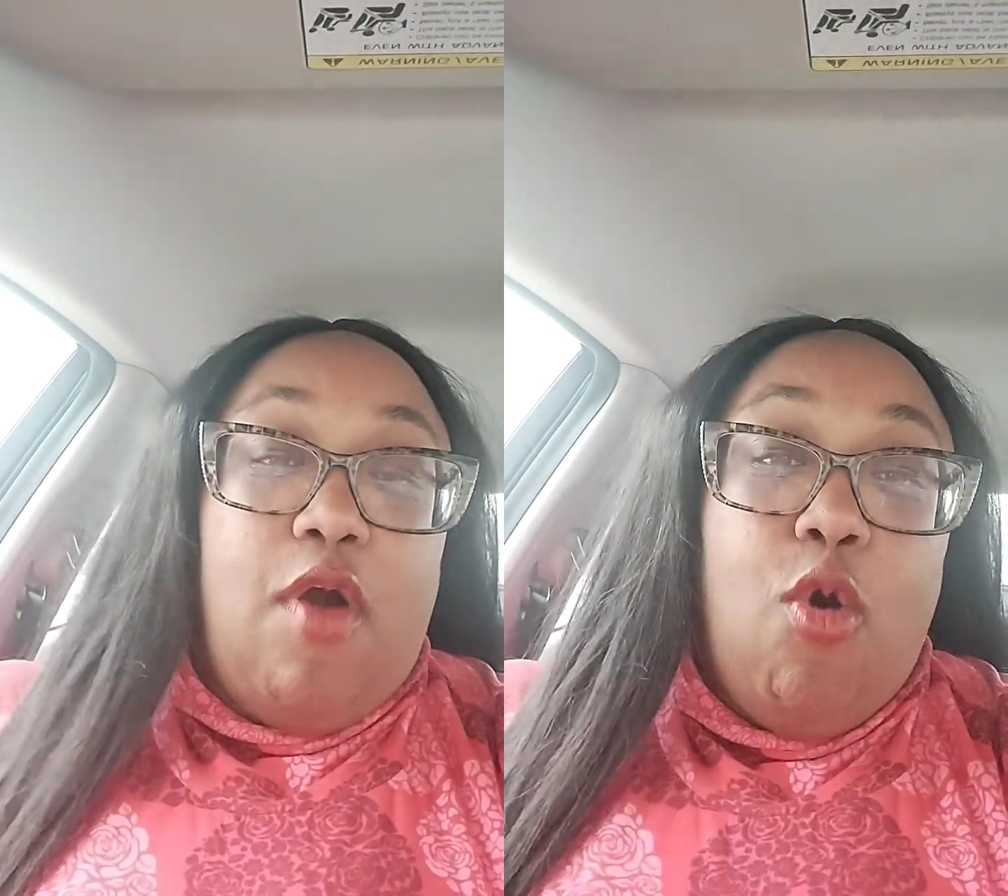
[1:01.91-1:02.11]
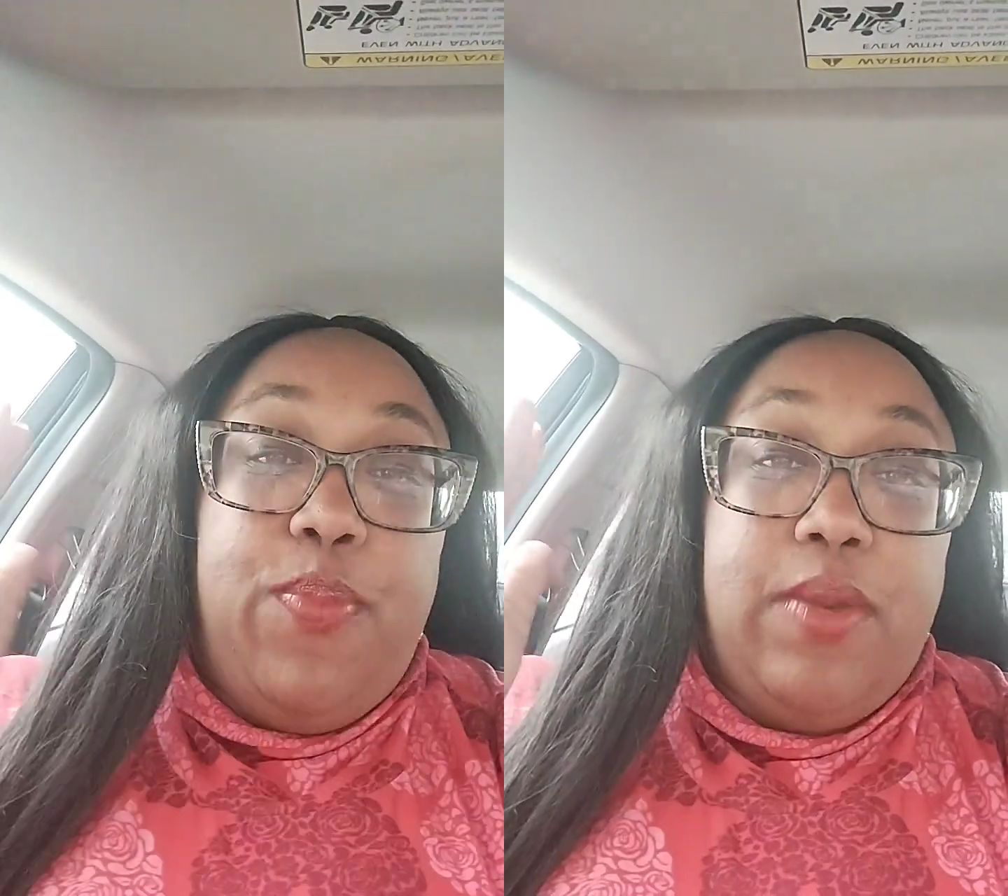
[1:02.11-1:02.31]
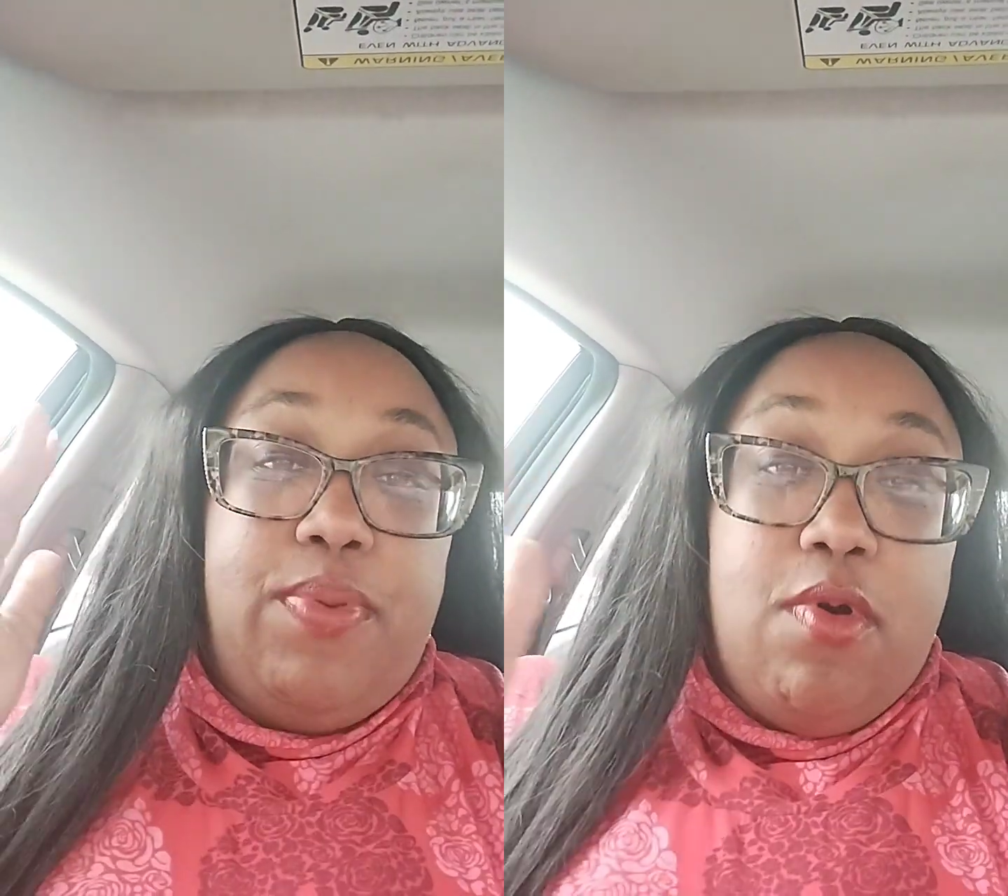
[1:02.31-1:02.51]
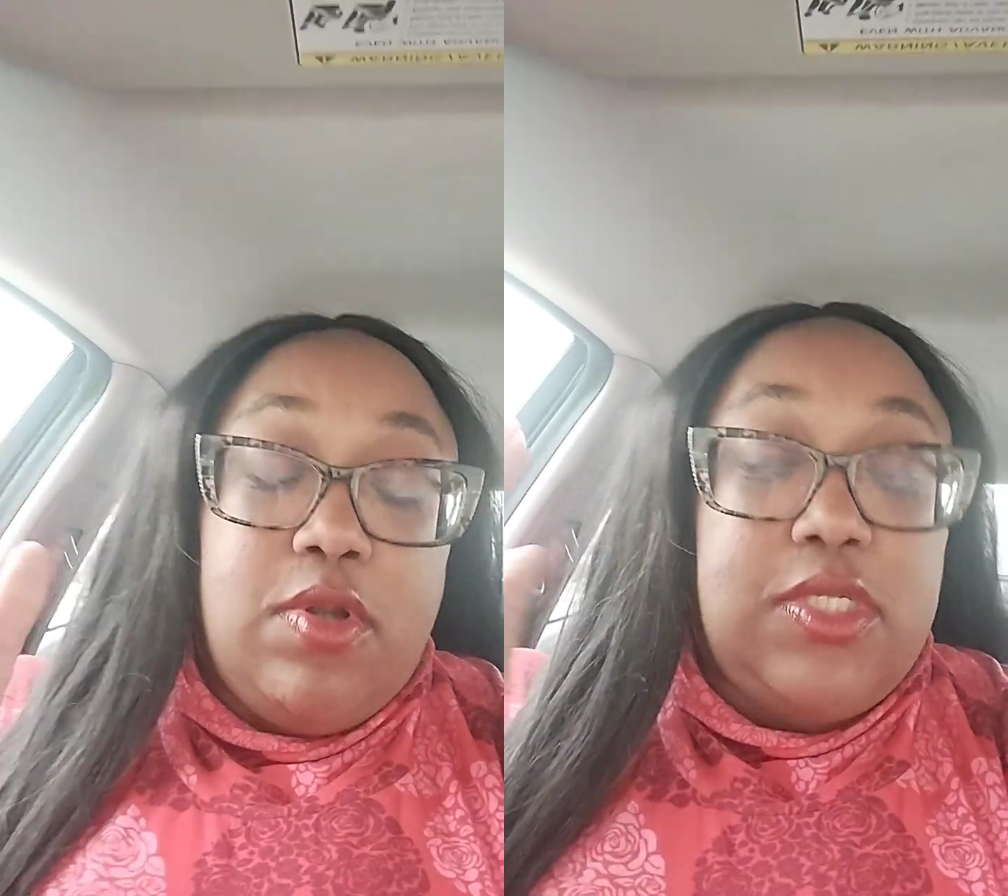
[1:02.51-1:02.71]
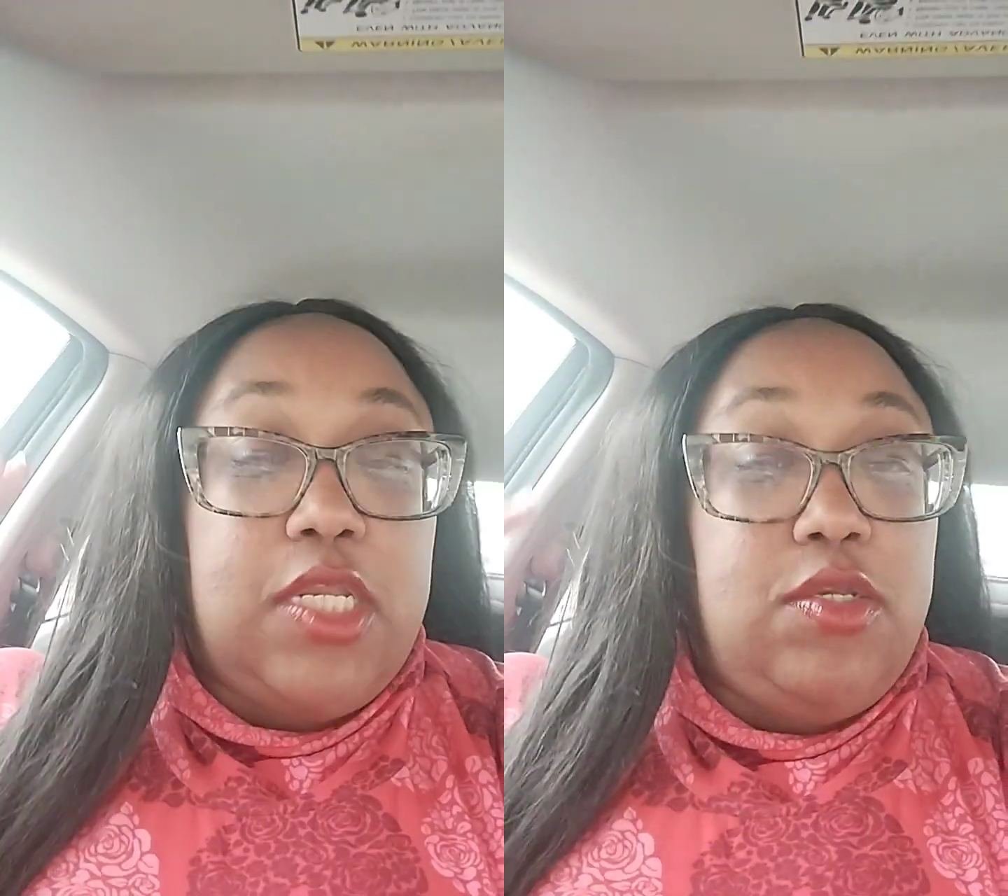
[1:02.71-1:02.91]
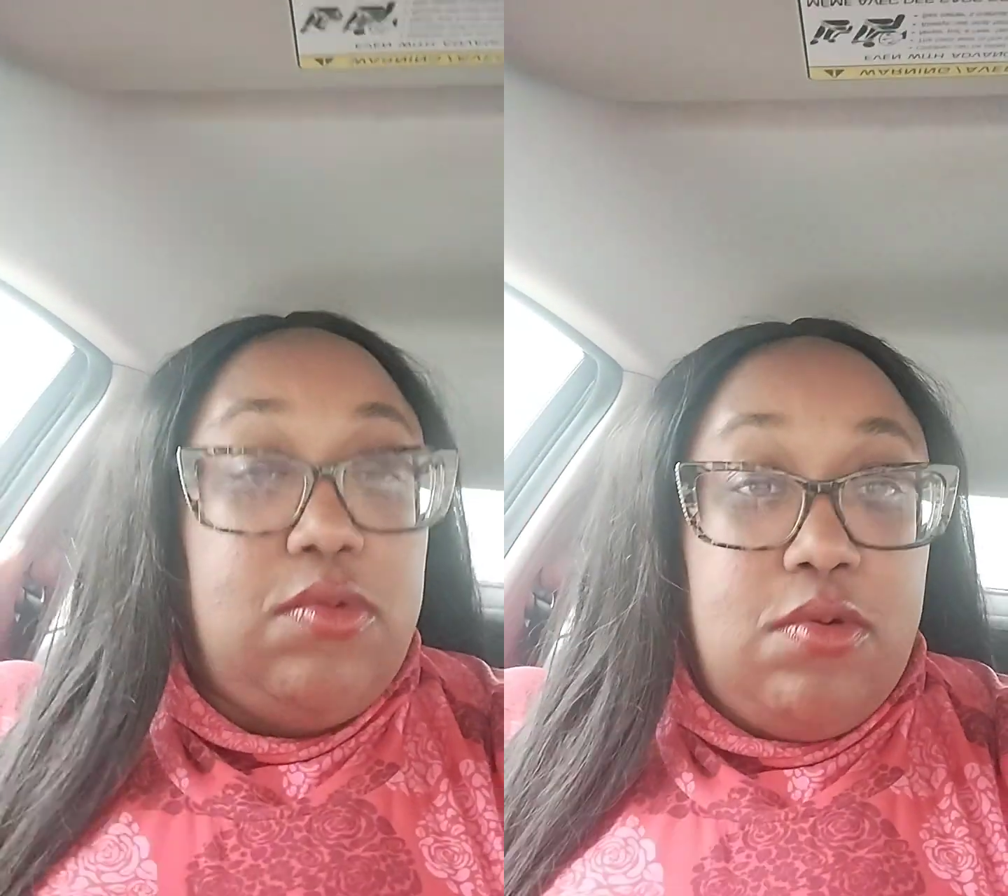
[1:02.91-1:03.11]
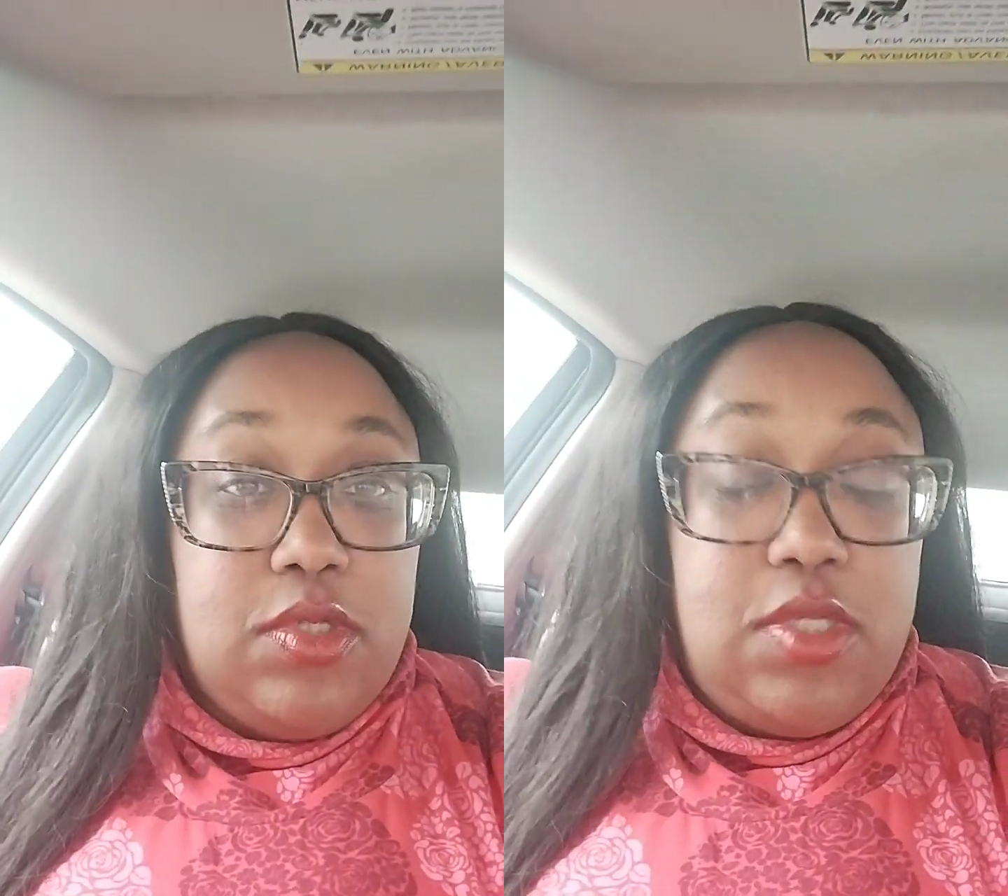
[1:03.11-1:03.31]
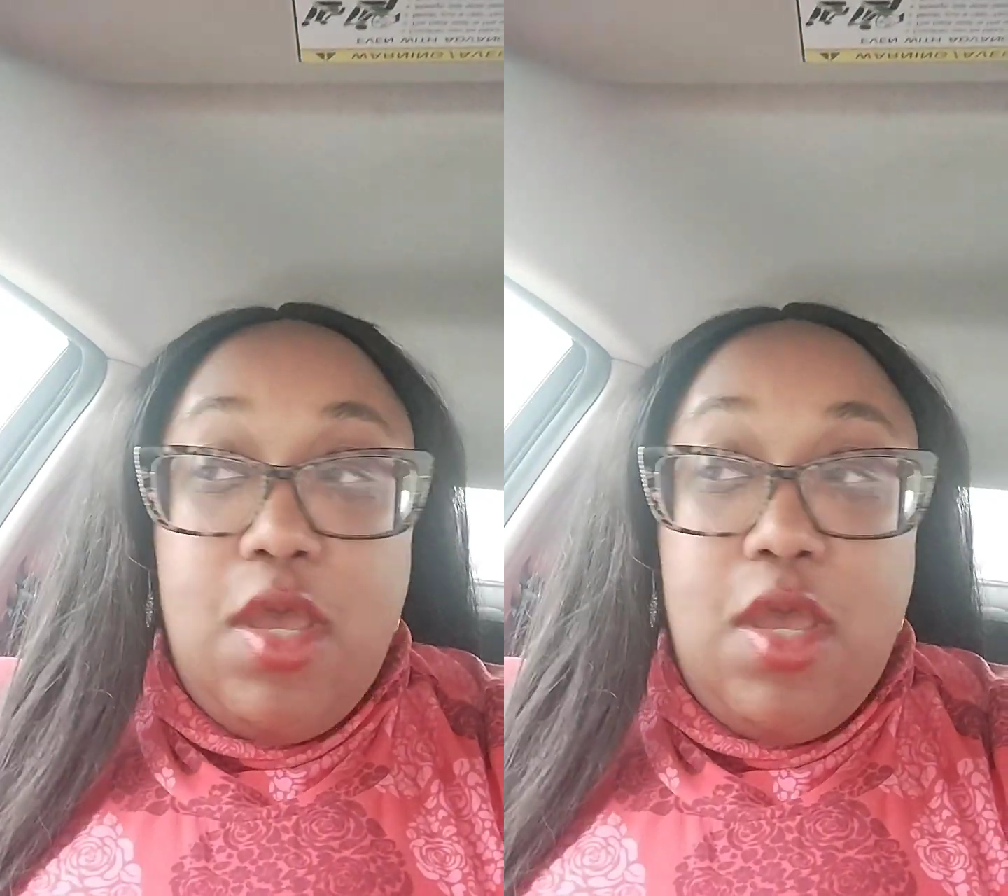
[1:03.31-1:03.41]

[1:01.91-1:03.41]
open portals and doors